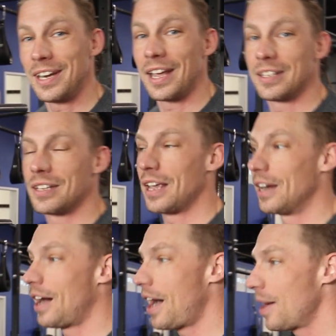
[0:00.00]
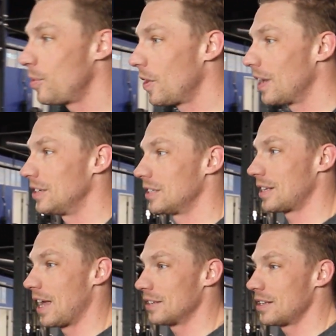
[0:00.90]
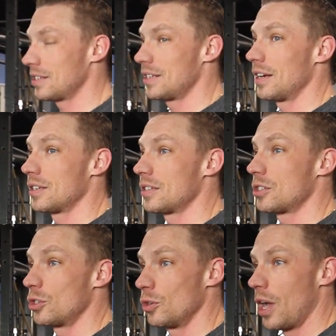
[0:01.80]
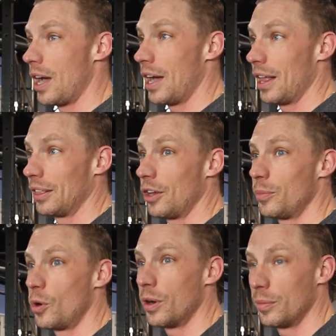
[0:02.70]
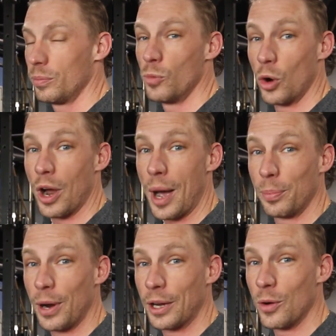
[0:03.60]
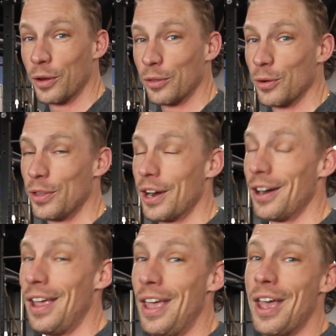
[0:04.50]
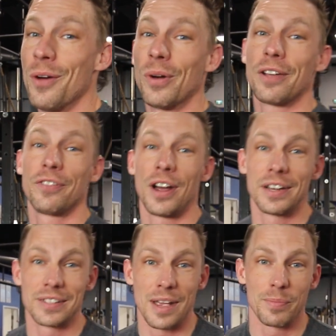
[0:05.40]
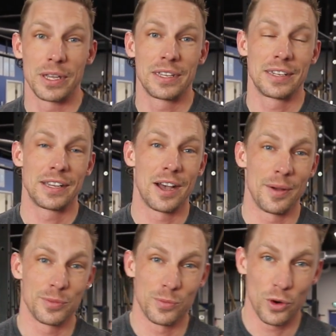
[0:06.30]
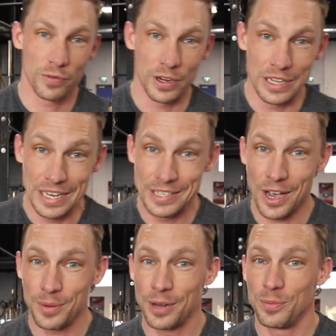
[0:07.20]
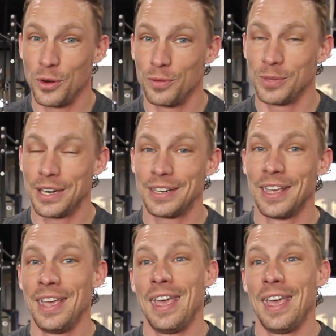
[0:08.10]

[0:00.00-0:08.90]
is, in a high bar, it just tends to sit a little bit more upright going through there. And what I find is that becomes more of a knee dominant movement.